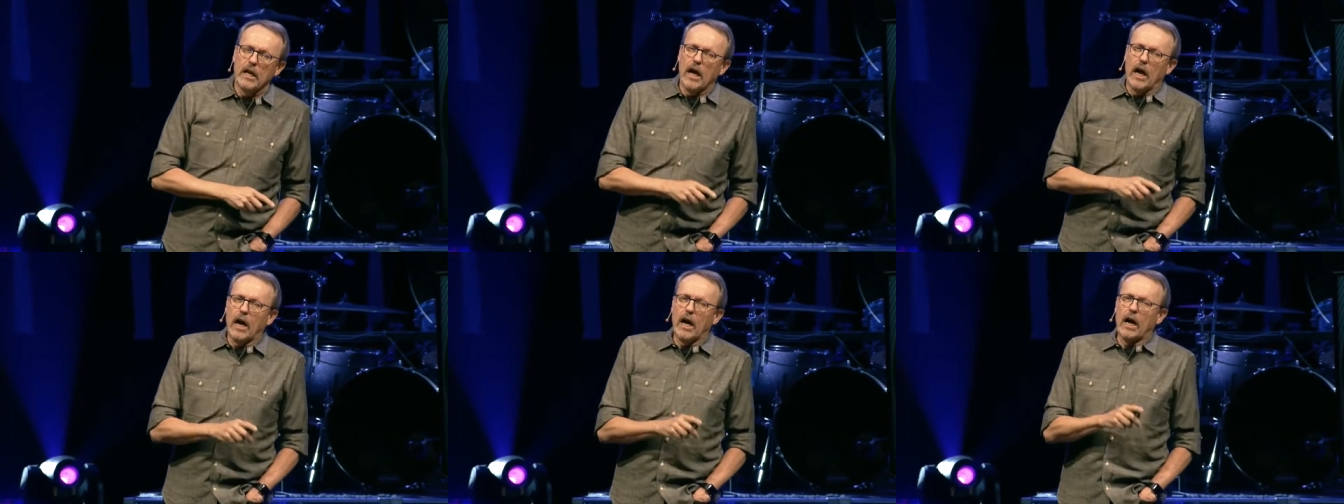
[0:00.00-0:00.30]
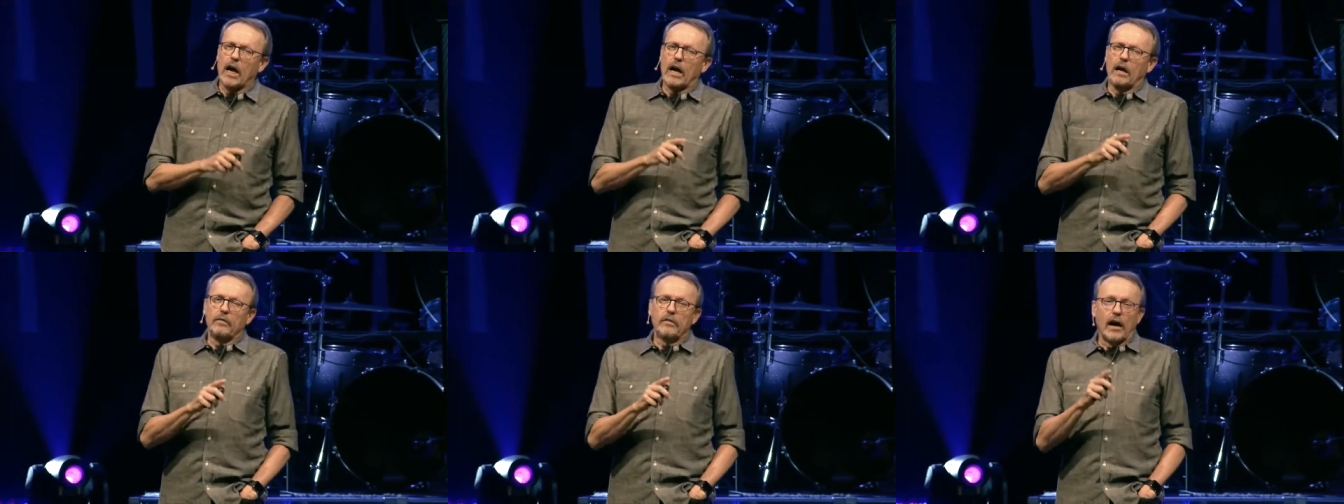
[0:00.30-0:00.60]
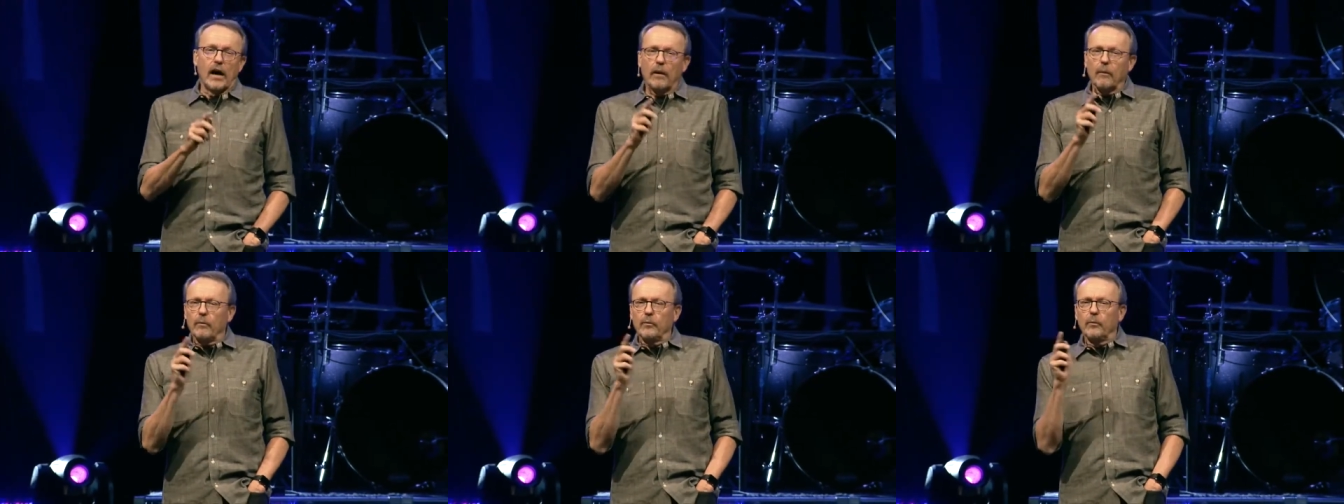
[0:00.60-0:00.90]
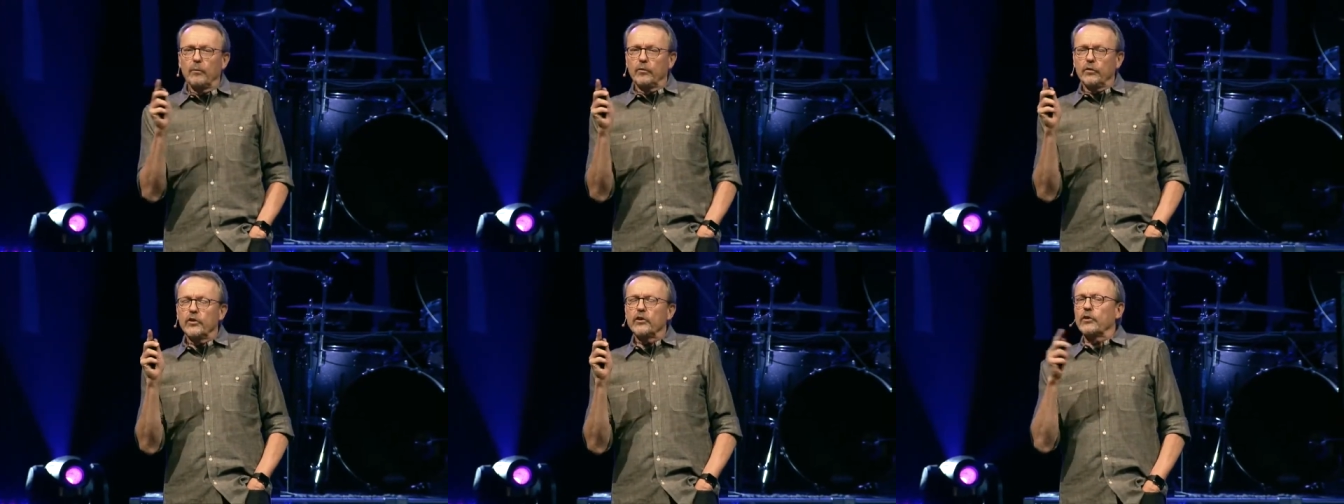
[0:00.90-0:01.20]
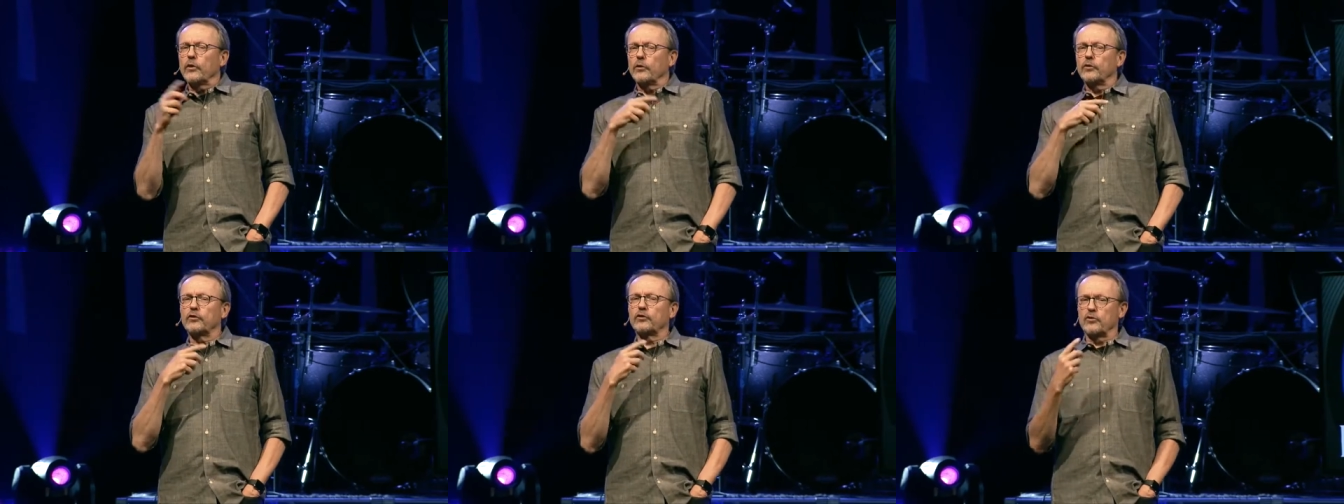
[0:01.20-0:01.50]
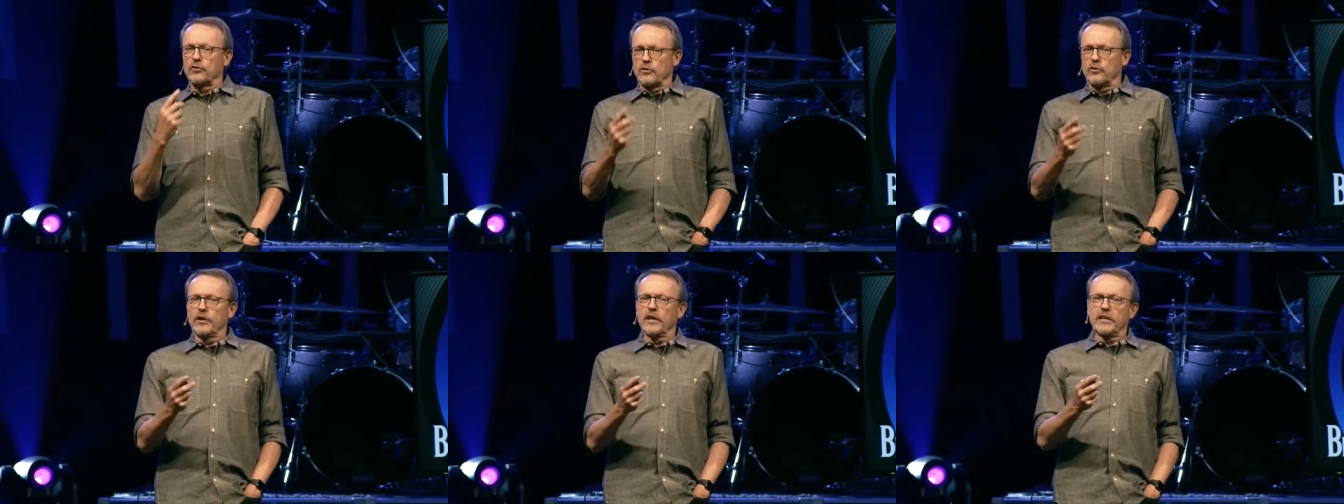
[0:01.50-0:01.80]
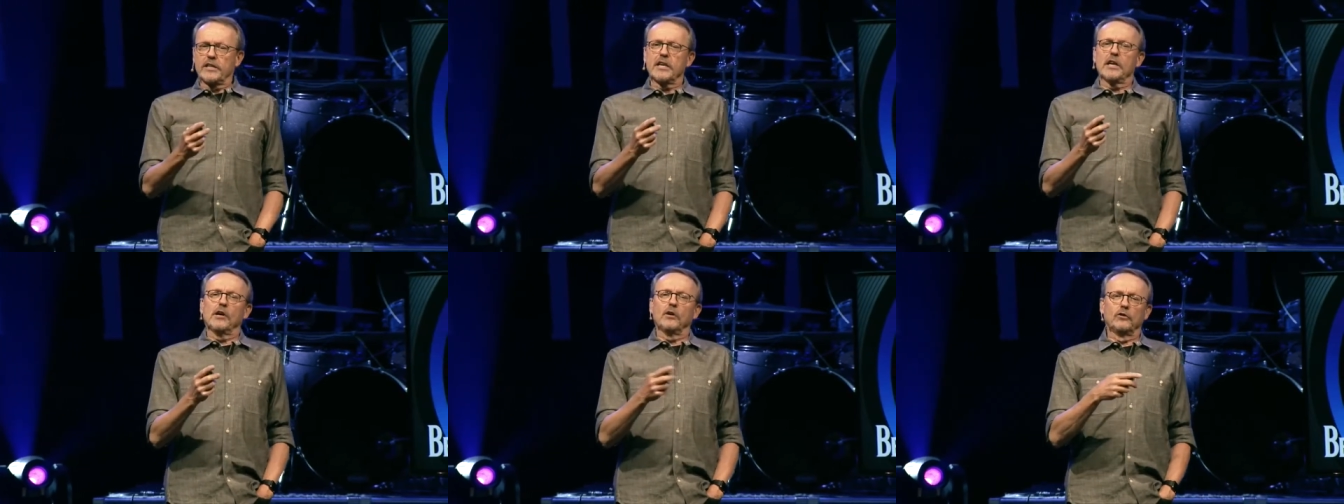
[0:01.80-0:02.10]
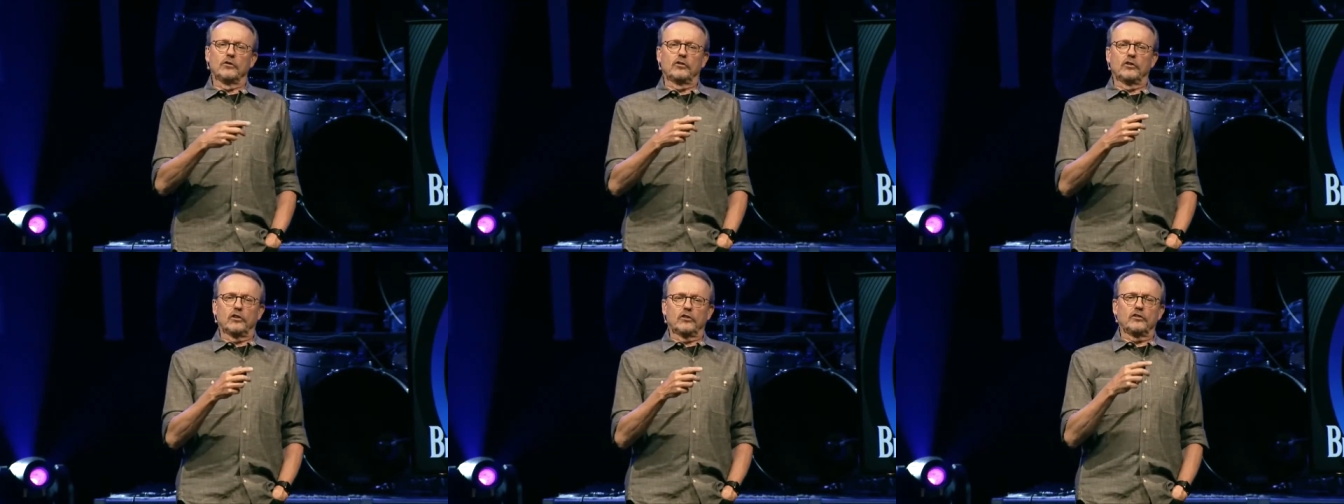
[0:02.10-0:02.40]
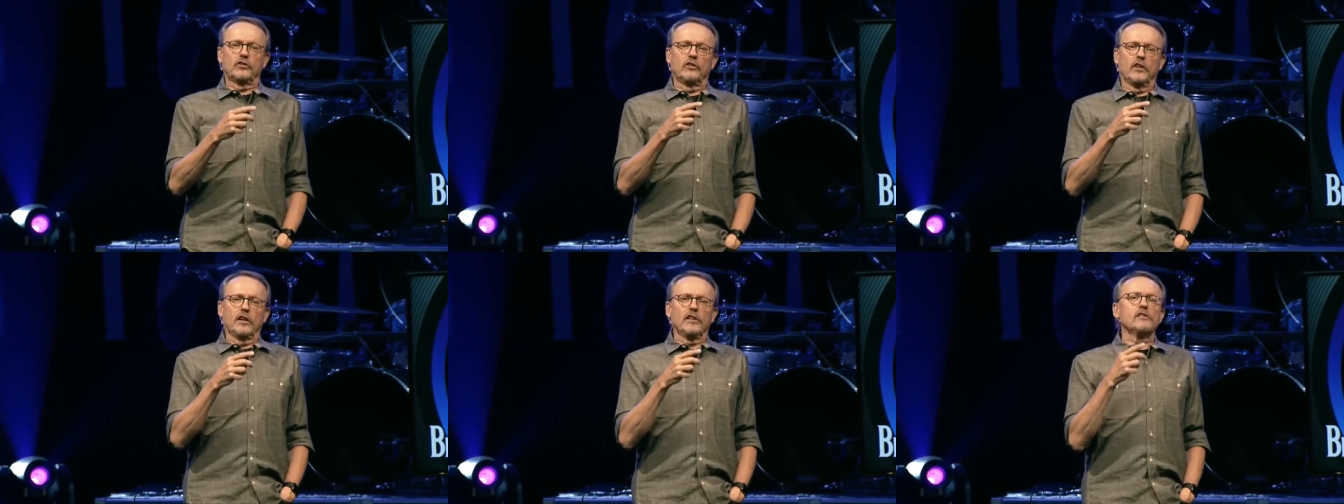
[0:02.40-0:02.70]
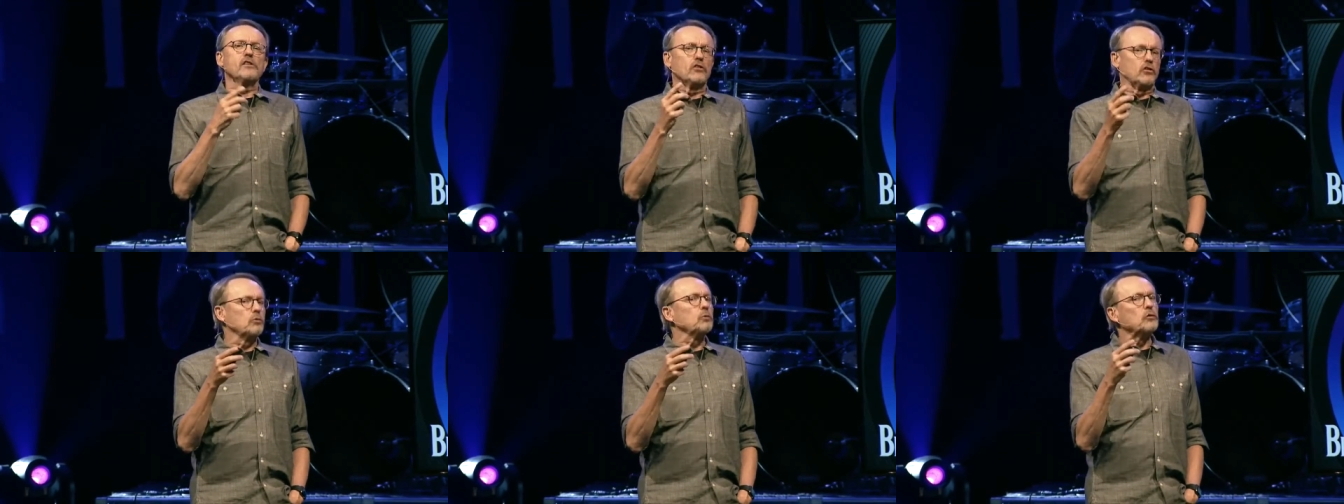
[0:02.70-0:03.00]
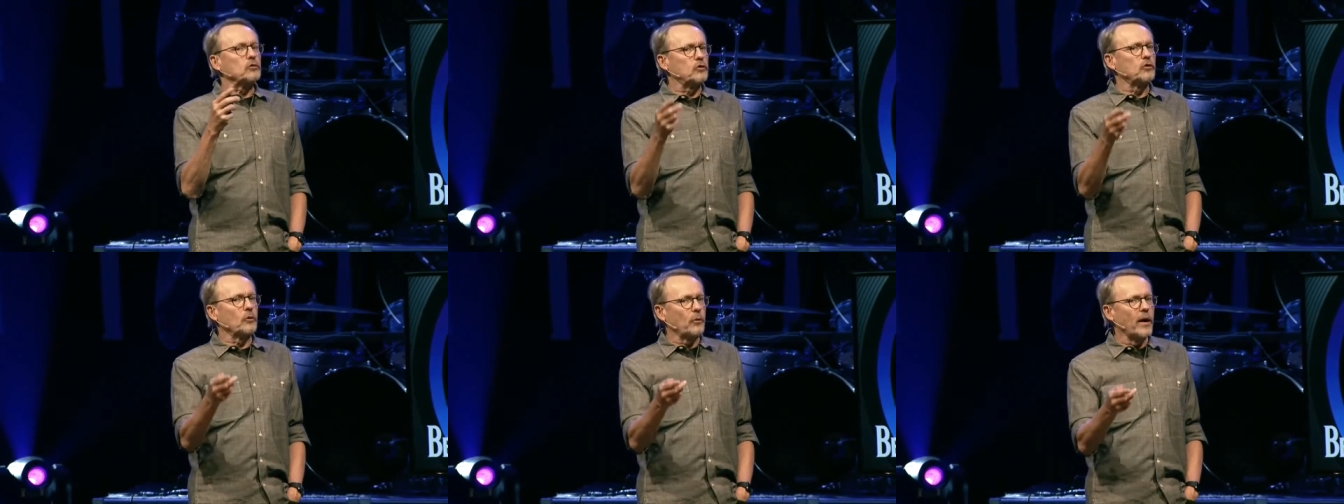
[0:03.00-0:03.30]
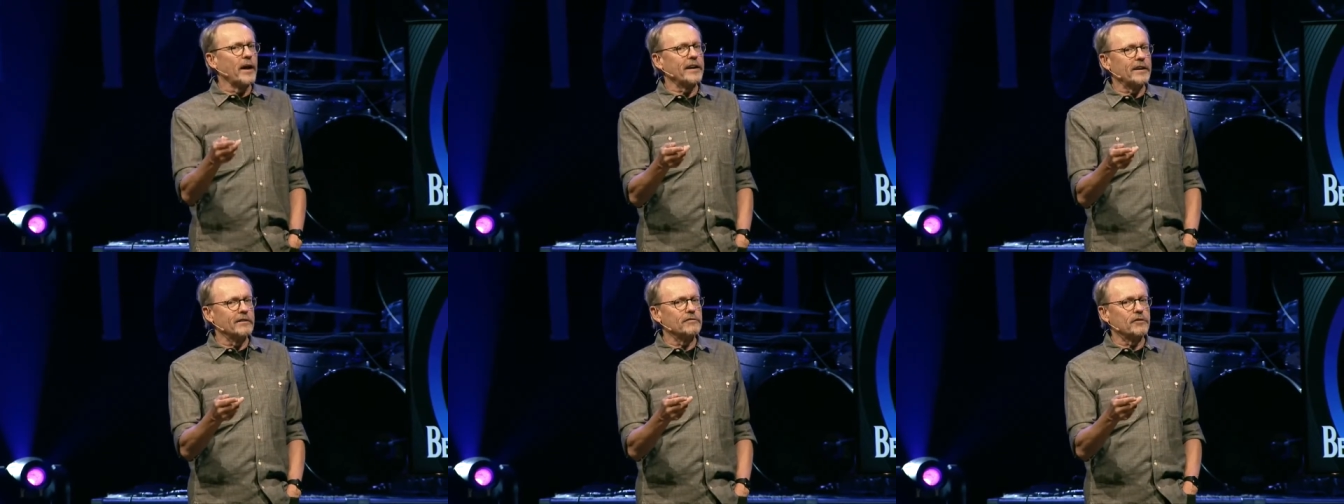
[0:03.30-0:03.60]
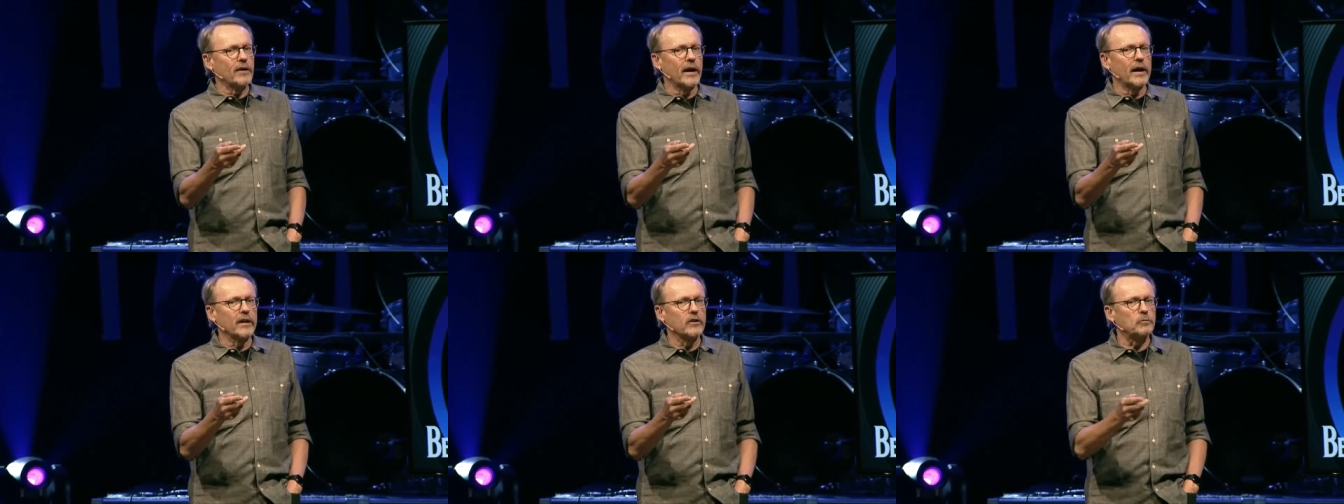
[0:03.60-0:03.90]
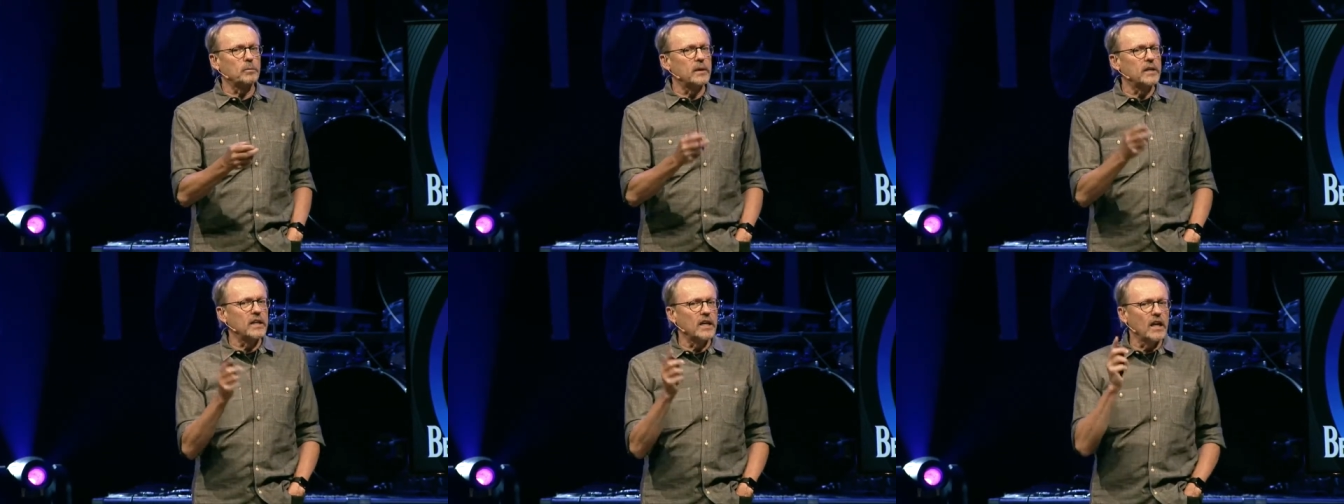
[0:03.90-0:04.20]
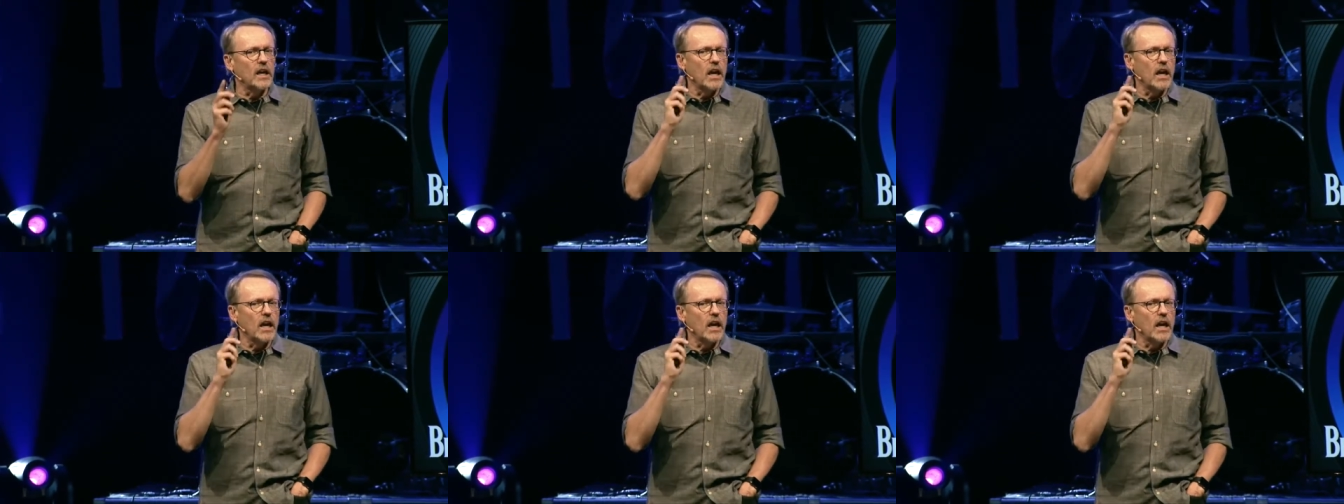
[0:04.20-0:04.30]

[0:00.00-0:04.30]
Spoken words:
Now, you know, the story tells us that this was the right advice, but